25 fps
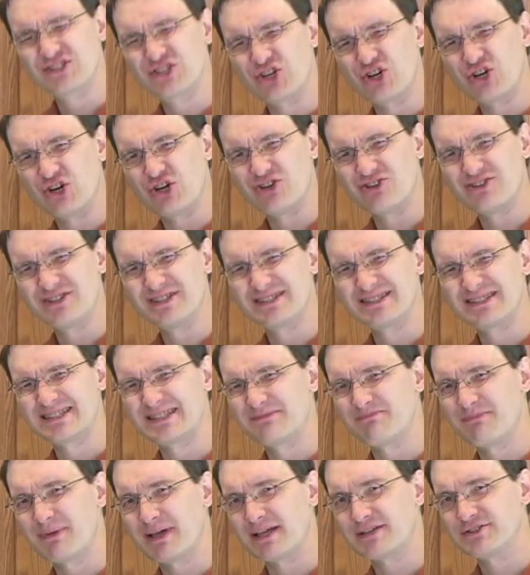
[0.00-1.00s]
called a
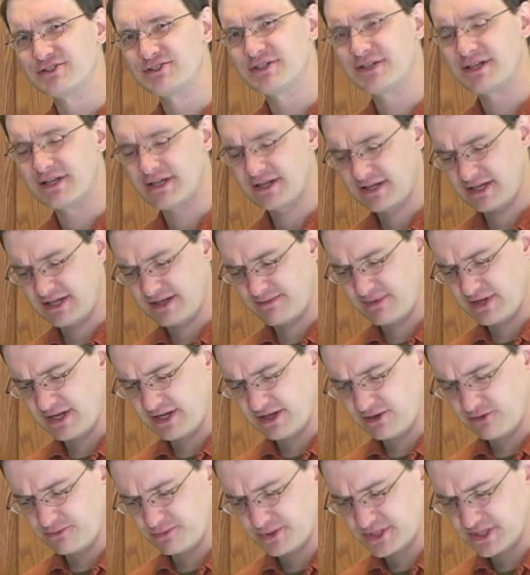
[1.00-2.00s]
spatula. I'm
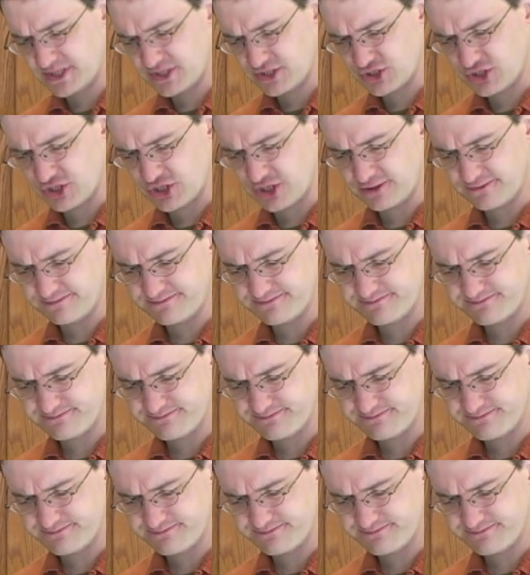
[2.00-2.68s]
not 100% sure.